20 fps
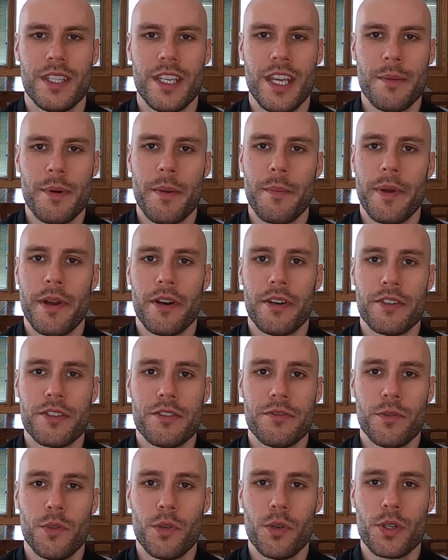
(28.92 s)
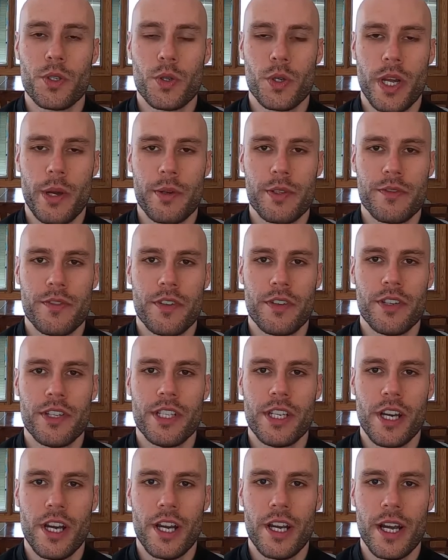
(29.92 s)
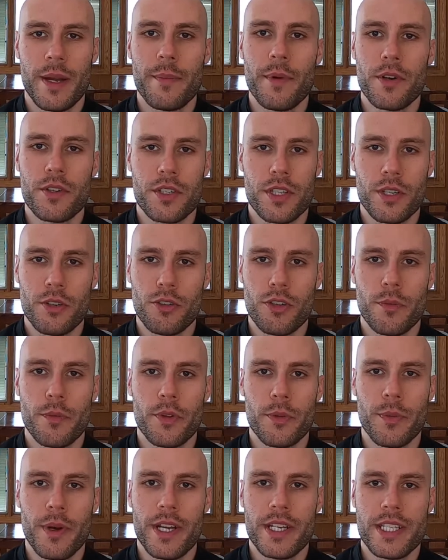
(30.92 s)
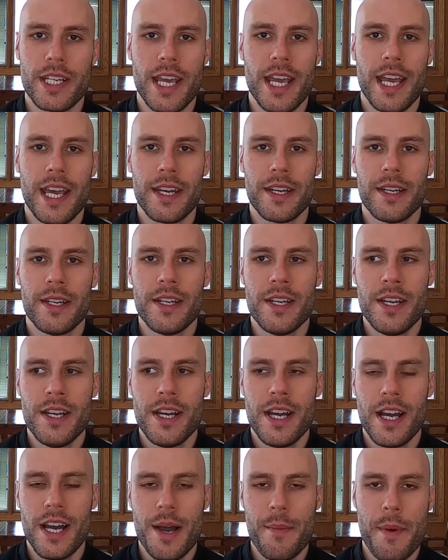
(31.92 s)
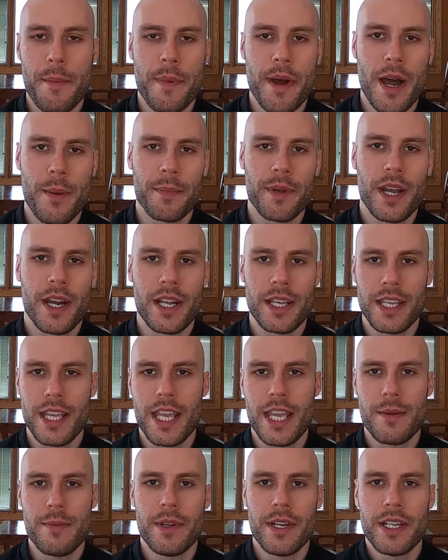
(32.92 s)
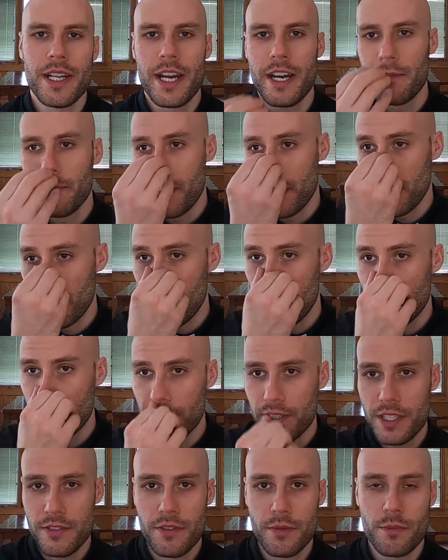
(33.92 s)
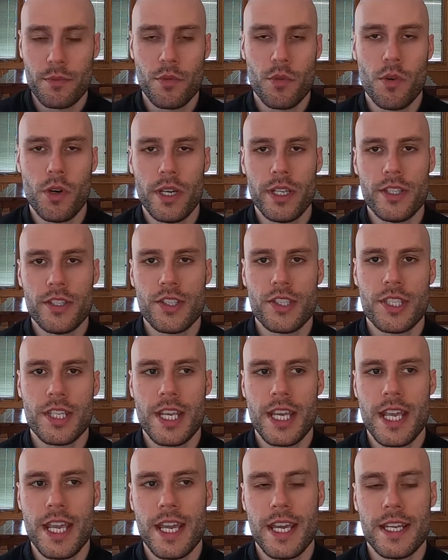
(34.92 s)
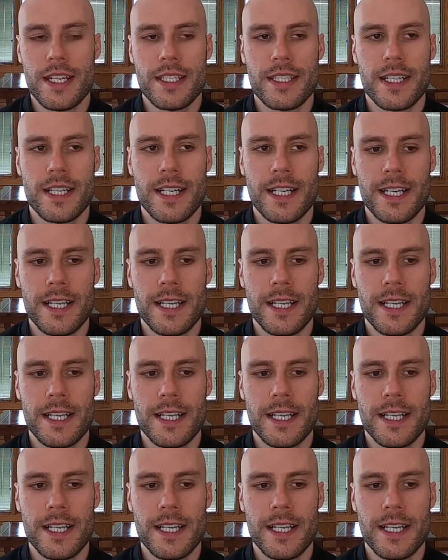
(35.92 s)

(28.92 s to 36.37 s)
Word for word: You know, my parents divorced when I was very young. I mostly grew up with my dad. My mom kind of came in and out of my life at different points, and